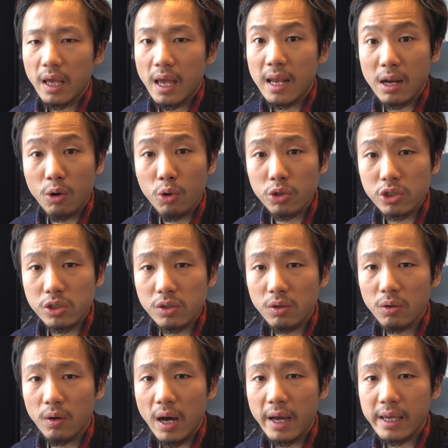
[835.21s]
and
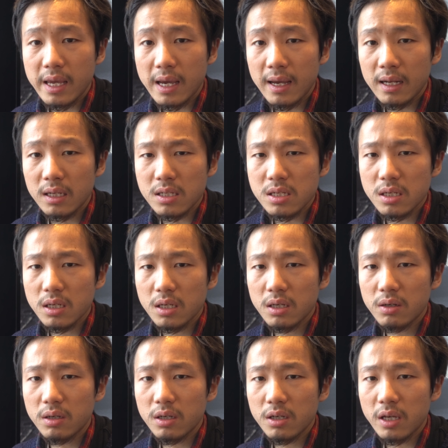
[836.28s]
also I can
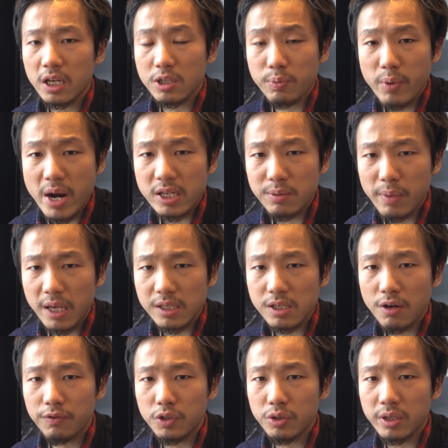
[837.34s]
express myself